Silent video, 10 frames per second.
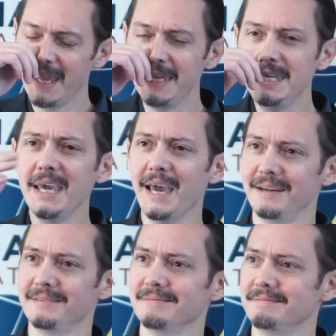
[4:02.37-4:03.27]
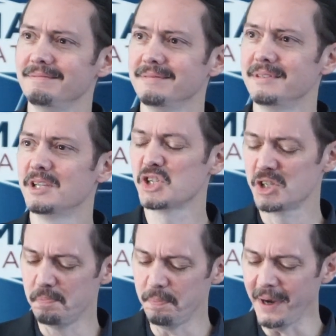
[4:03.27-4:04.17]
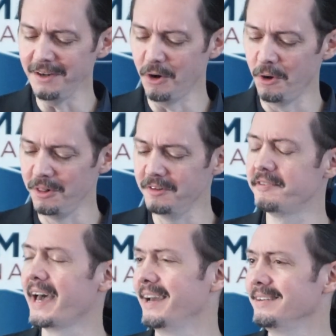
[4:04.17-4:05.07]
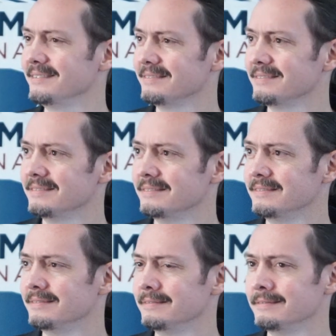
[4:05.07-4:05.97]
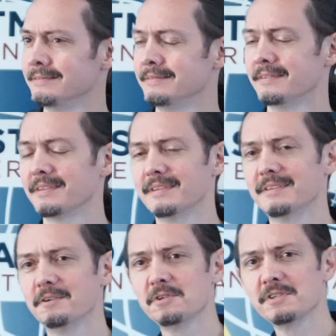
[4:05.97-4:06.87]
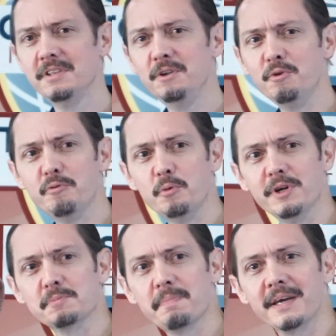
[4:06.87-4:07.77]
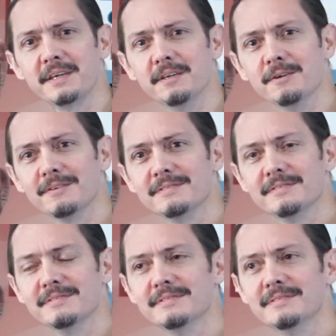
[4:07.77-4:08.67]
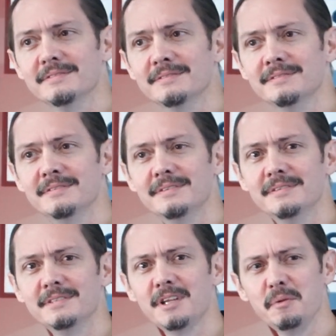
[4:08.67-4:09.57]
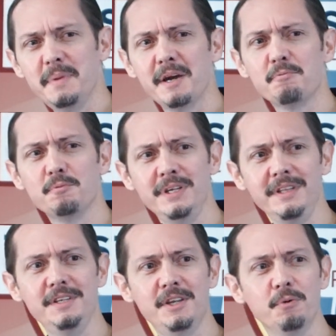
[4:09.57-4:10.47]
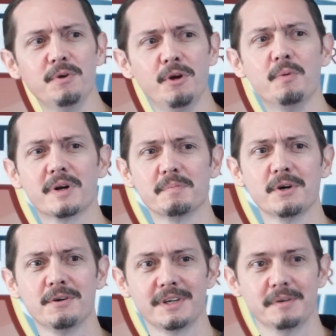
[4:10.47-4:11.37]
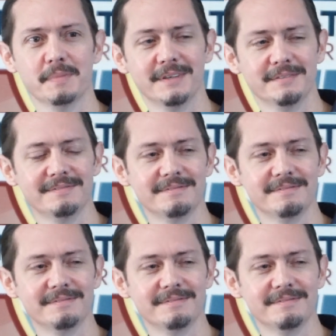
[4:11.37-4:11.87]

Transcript: And yet, despite all of that, there's this little voice back here telling me I really don't know what I'm talking about.